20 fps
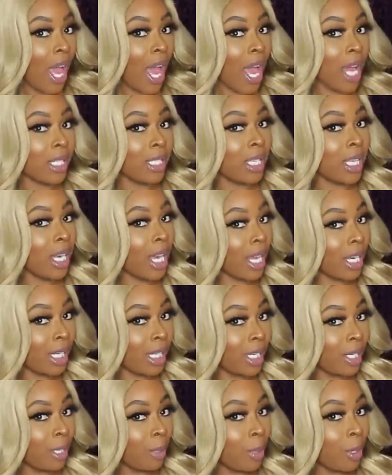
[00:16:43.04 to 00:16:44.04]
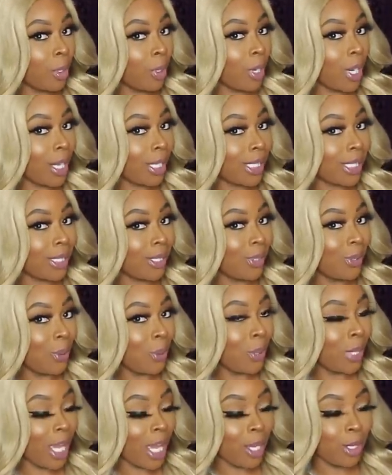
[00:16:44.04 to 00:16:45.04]
I said I didn't need no more Crocs.
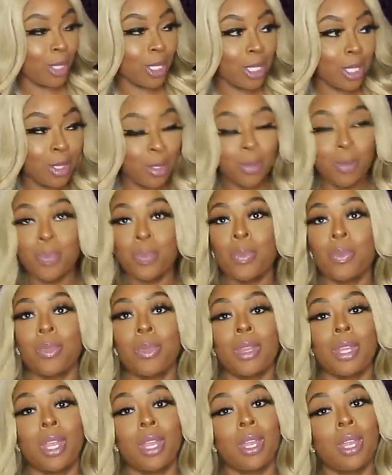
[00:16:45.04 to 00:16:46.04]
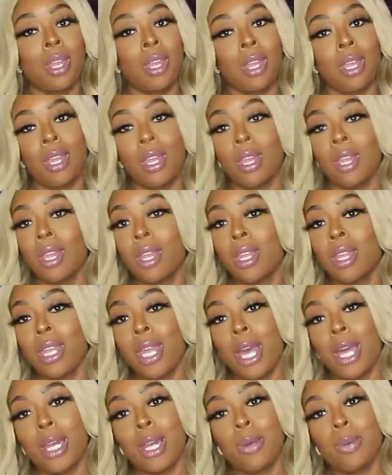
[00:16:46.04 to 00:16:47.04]
Ooh, y'all see them.
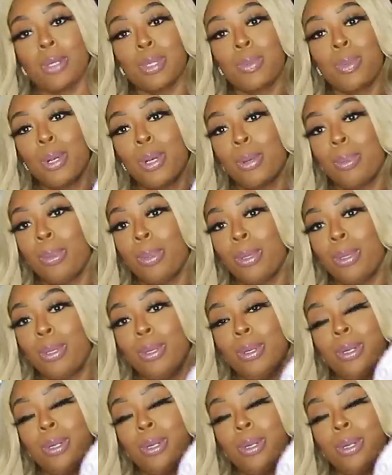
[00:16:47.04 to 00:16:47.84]
Yeah, they was purple.